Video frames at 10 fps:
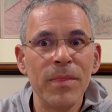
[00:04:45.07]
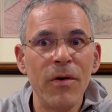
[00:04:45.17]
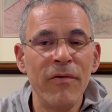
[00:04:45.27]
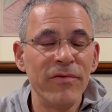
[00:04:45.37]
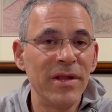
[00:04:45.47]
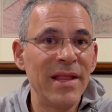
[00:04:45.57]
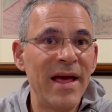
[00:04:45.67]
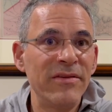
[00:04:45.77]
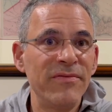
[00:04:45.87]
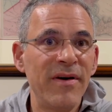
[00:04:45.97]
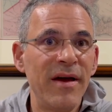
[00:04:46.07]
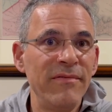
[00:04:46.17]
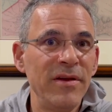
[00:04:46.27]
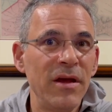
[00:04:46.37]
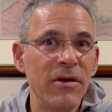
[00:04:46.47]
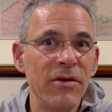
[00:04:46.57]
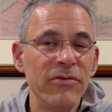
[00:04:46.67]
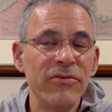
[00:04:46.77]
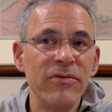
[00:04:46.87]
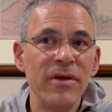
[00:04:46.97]
over the last five
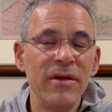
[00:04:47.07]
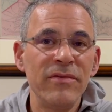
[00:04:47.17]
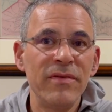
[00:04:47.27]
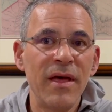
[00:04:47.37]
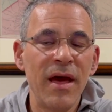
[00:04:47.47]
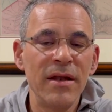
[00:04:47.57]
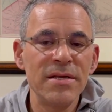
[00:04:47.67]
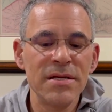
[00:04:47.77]
years is that